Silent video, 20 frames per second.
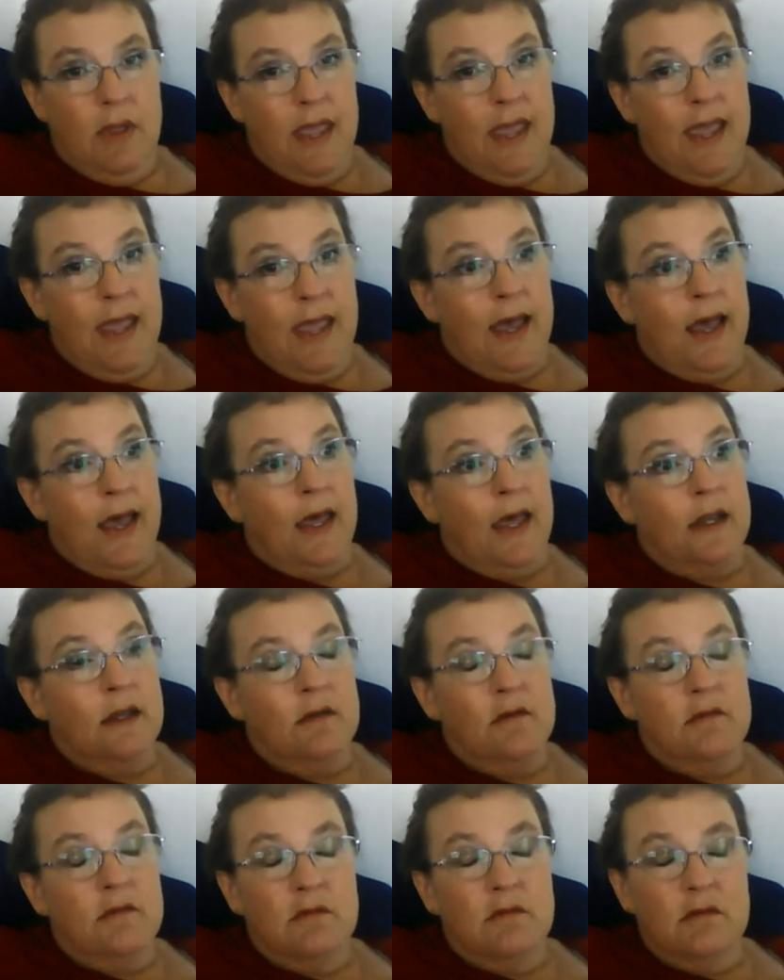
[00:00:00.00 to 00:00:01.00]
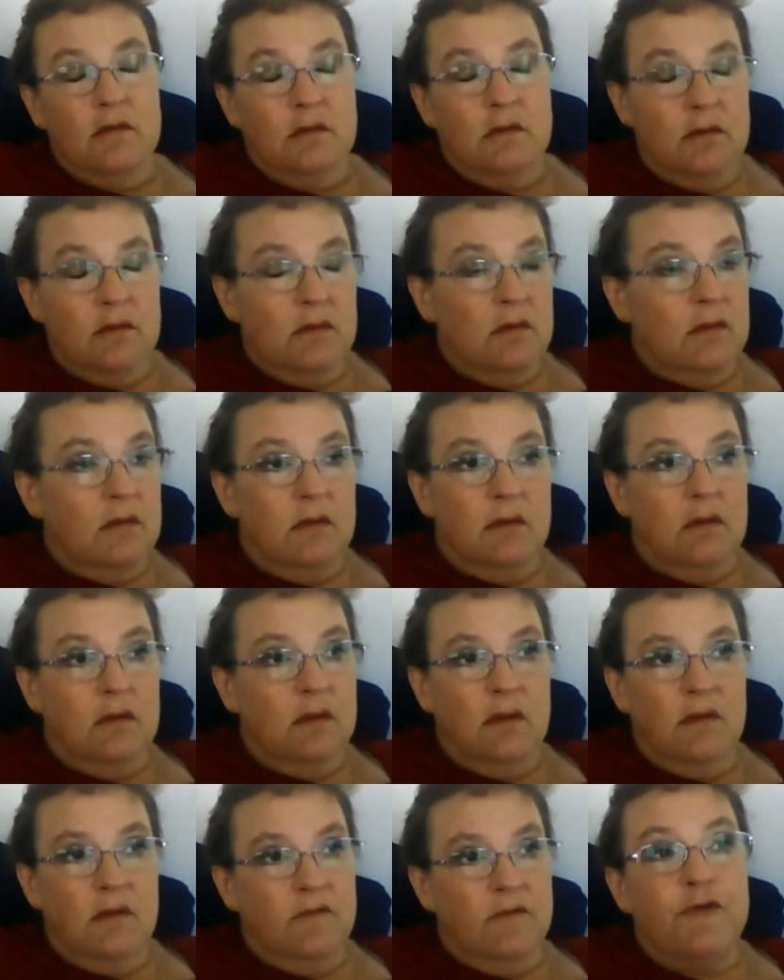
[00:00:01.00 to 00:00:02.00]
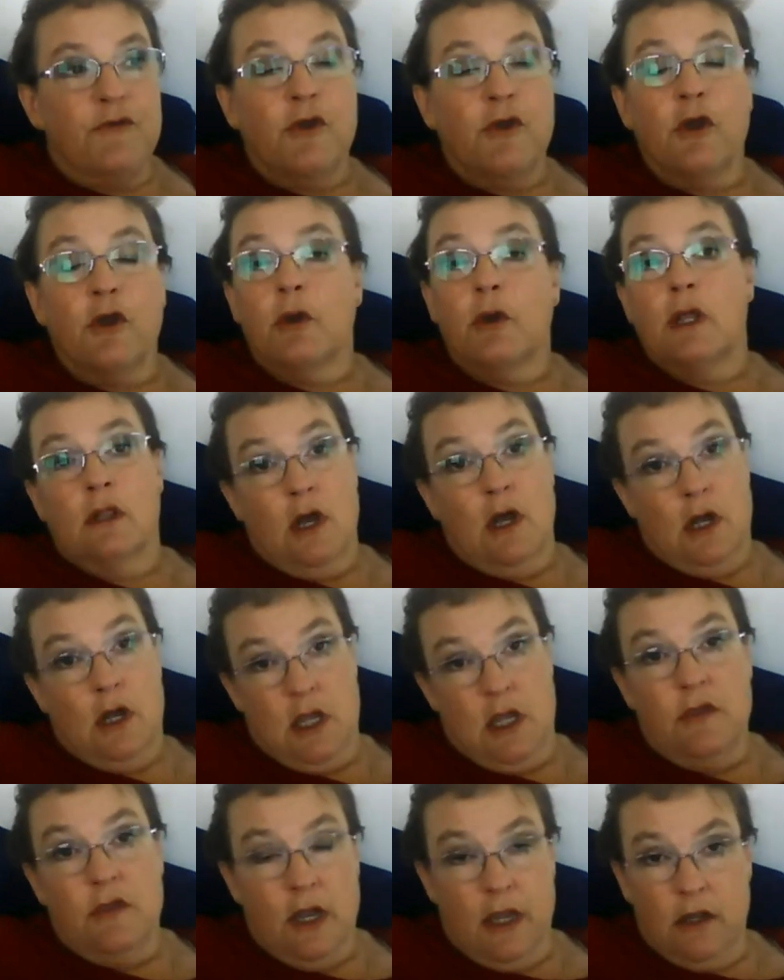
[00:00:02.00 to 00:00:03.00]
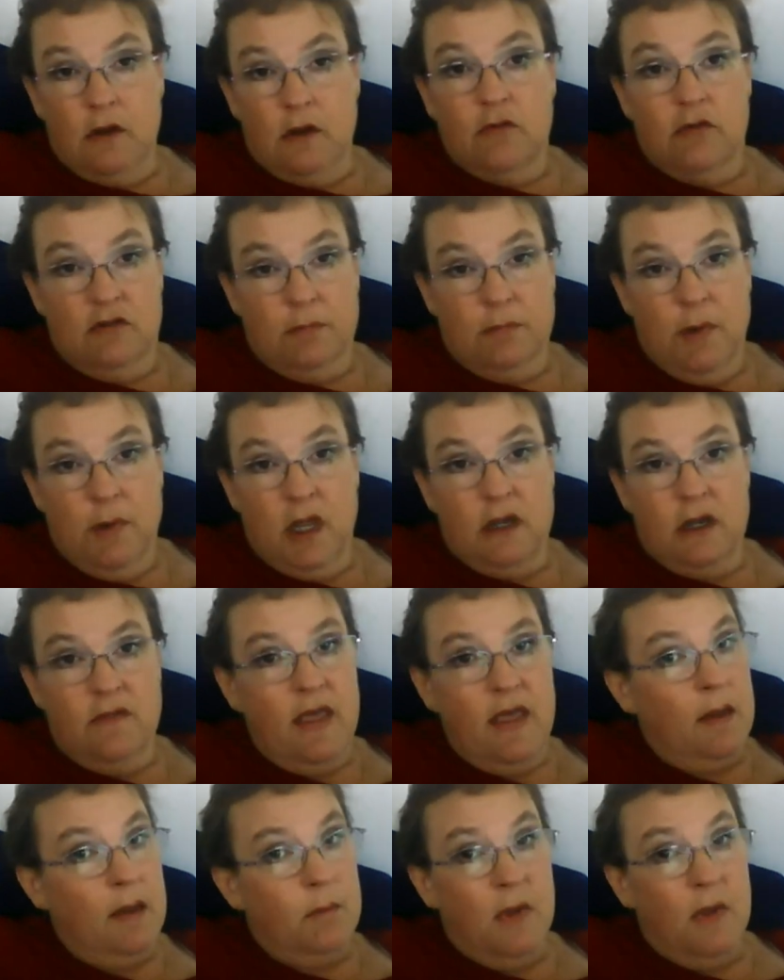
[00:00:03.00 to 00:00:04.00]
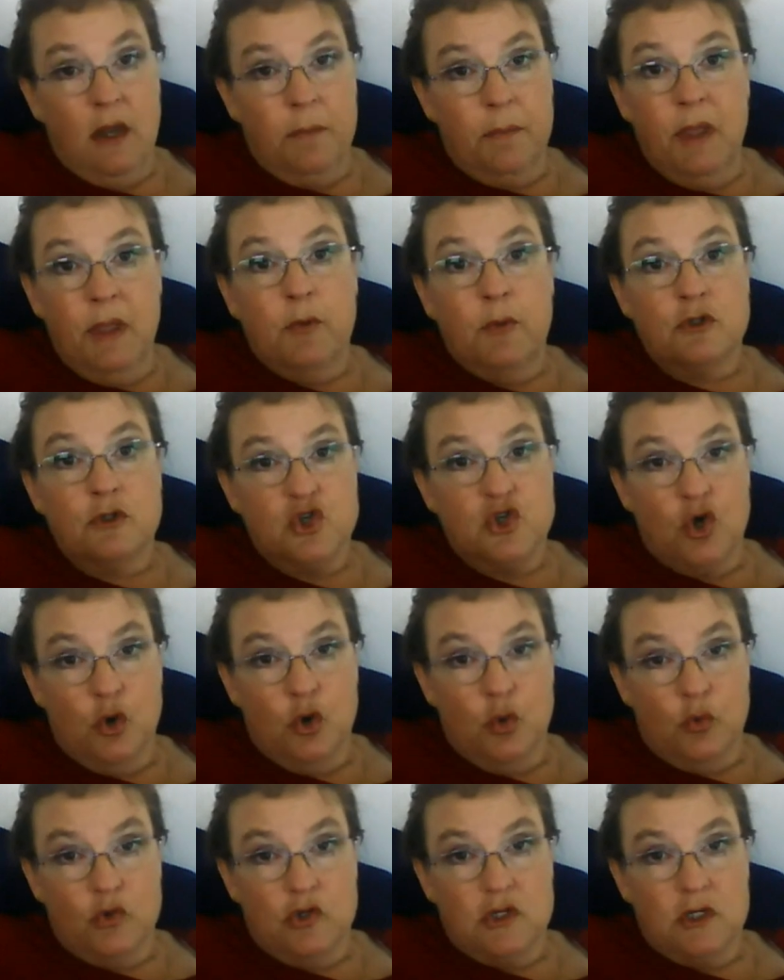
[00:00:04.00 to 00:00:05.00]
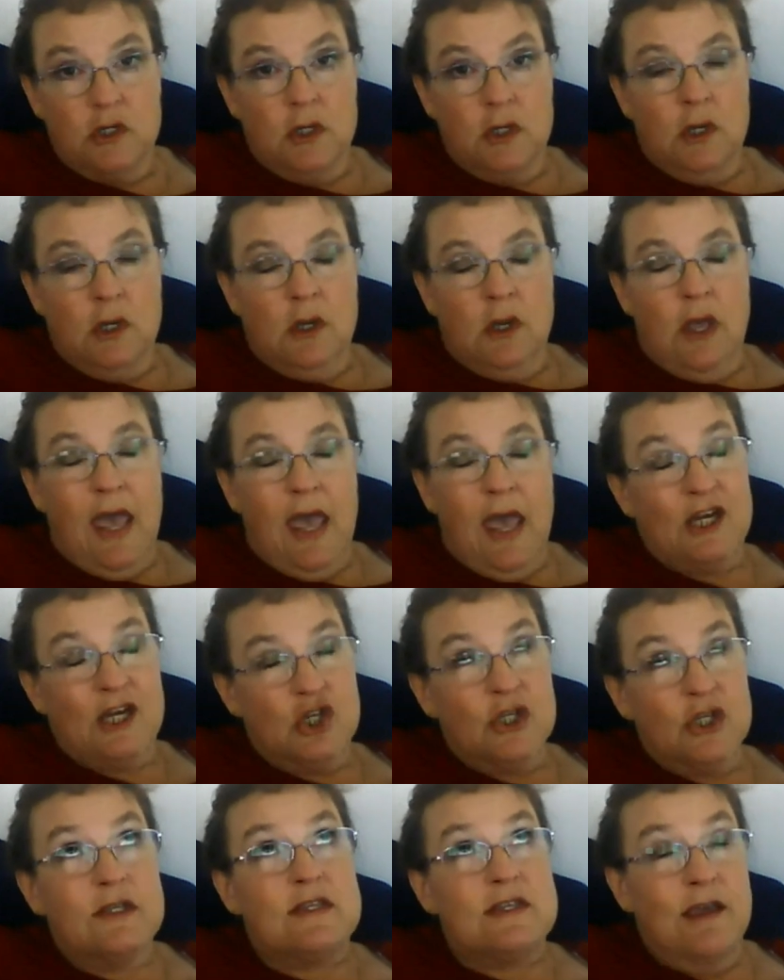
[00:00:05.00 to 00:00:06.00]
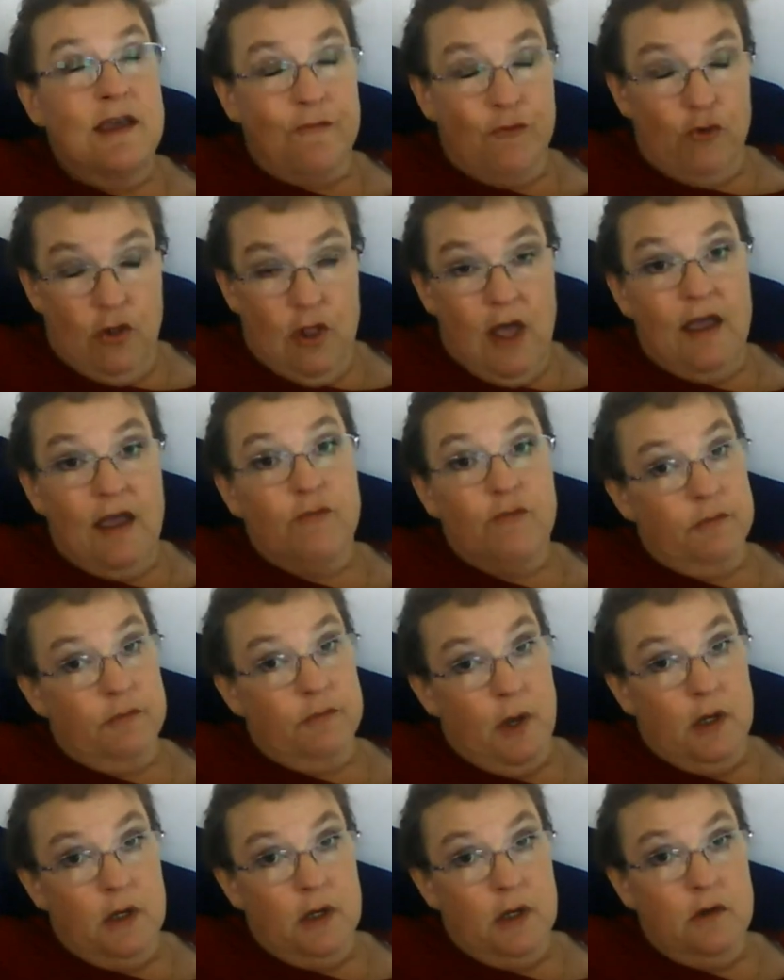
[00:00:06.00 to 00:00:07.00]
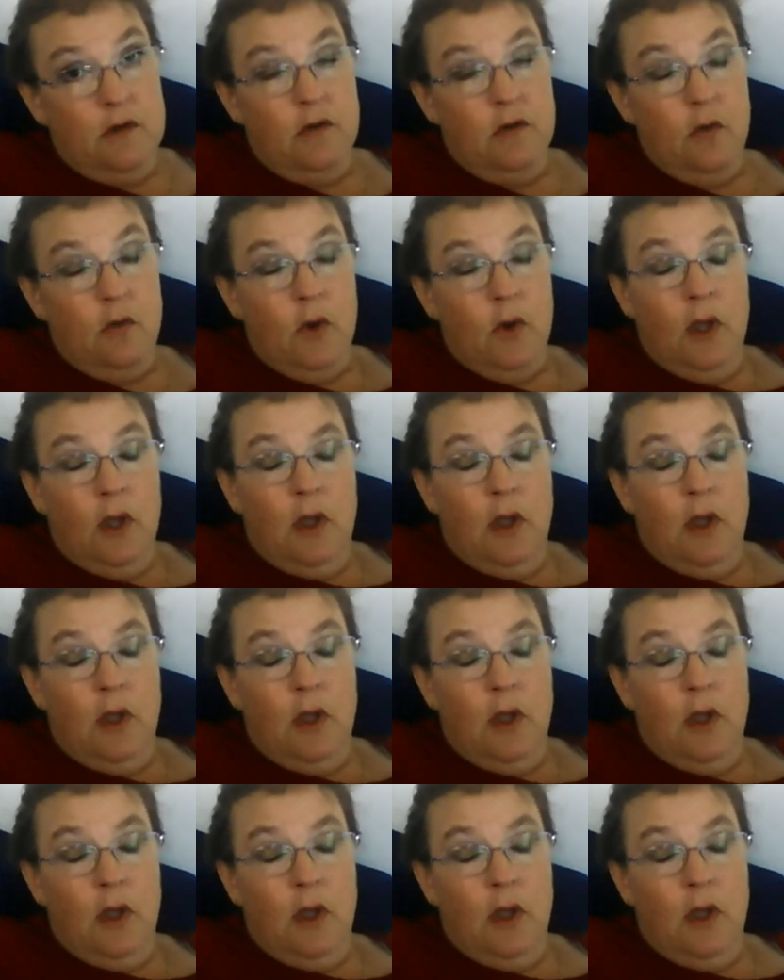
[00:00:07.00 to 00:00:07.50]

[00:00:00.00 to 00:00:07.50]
And very lucky that I can respond to that. Many people don't. Actually, several I've responded to.